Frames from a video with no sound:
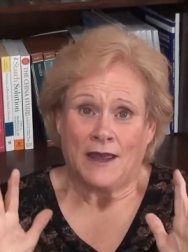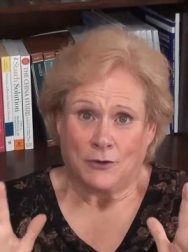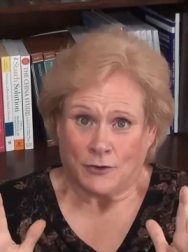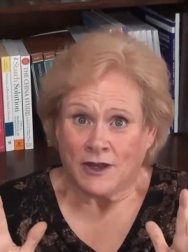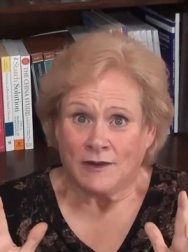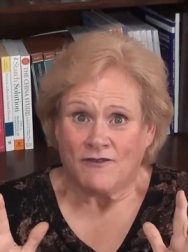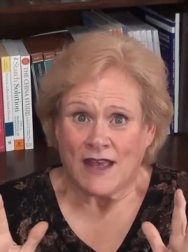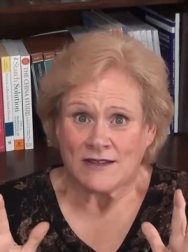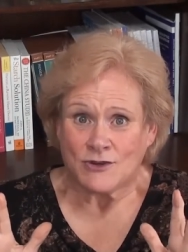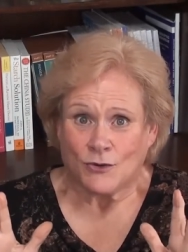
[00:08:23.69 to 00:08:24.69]
I don't need
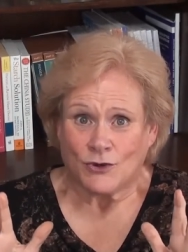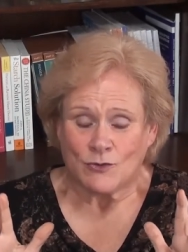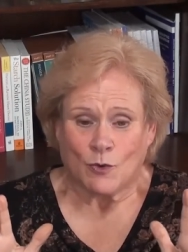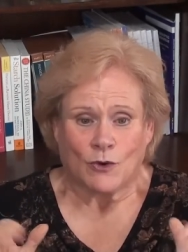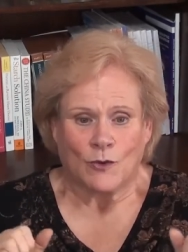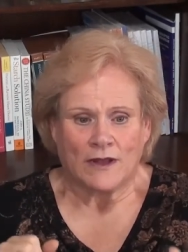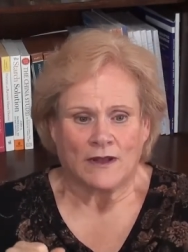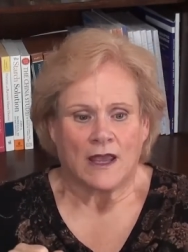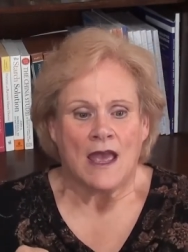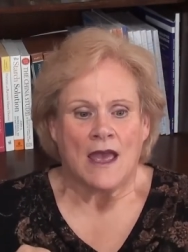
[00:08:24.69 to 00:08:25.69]
fat storage more
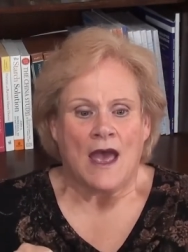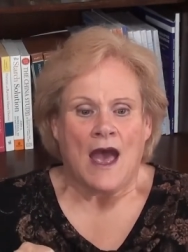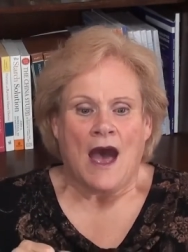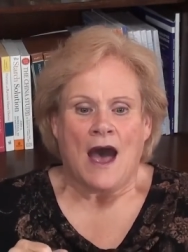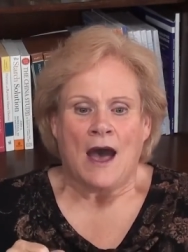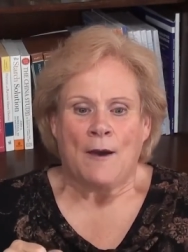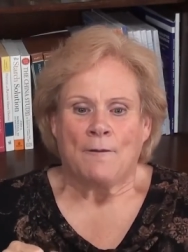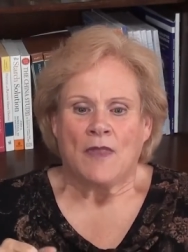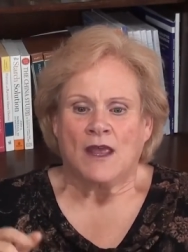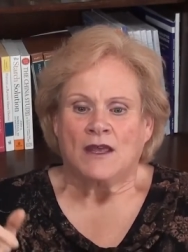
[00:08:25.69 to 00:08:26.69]
quickly.
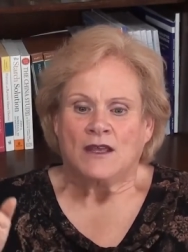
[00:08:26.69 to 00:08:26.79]
Um,